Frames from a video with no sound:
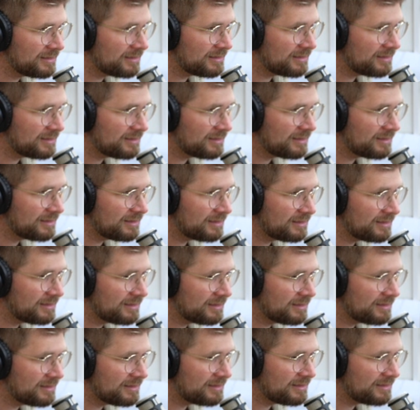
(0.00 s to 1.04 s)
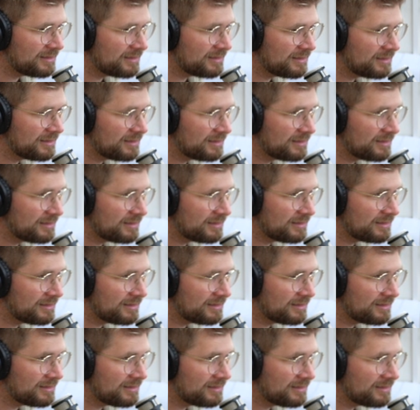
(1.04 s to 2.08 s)

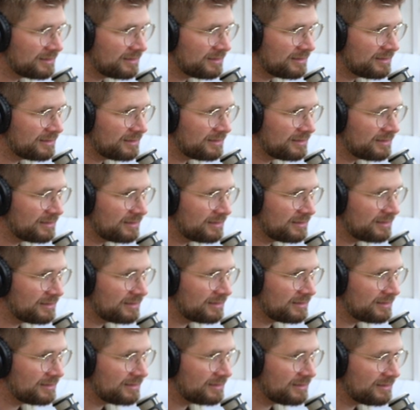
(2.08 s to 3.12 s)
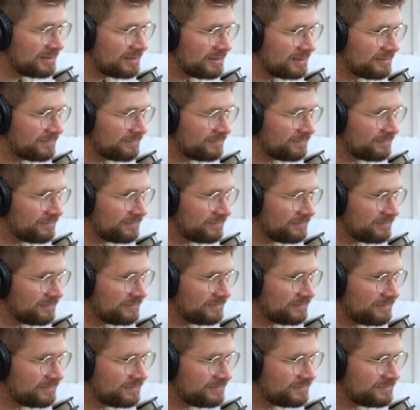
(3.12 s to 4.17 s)

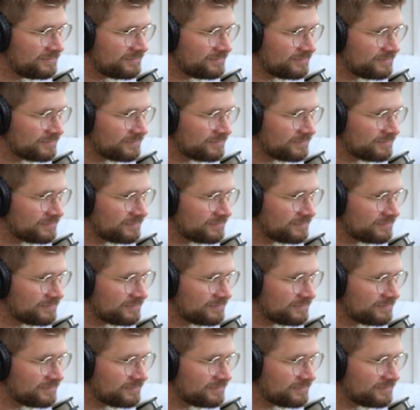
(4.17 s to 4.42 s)
This person isn't speaking.